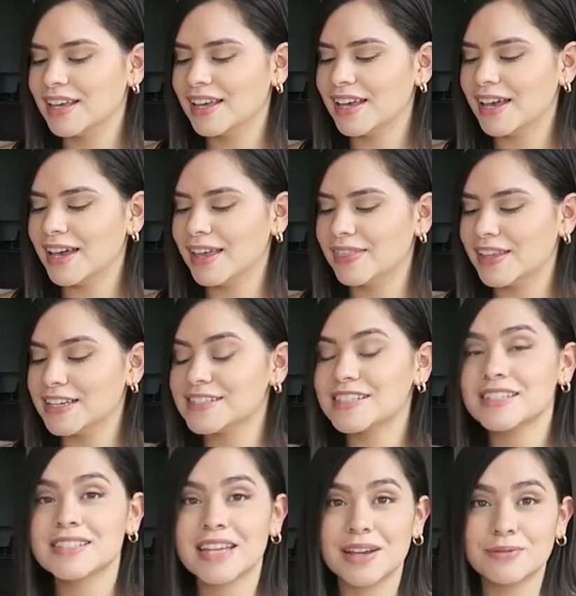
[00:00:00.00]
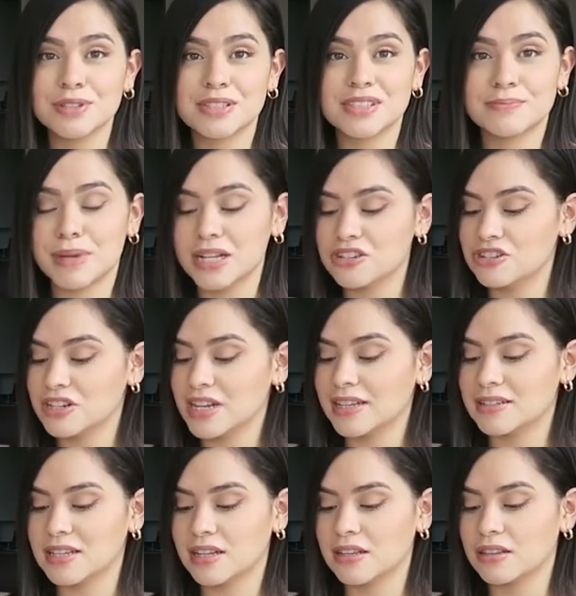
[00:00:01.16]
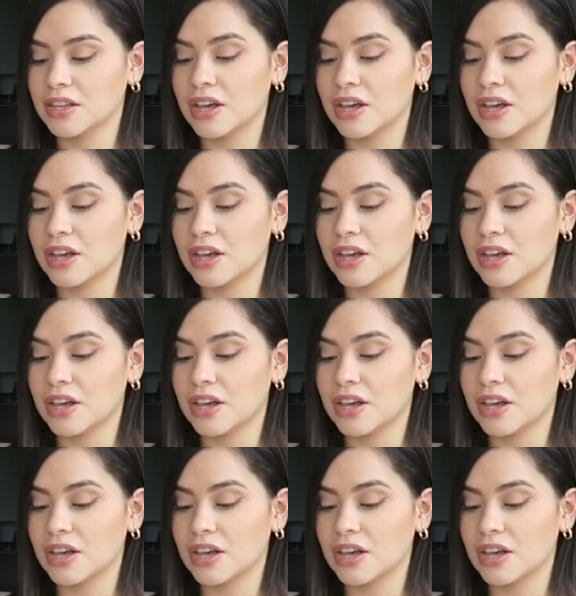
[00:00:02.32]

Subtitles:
And then since I was mentioning I didn't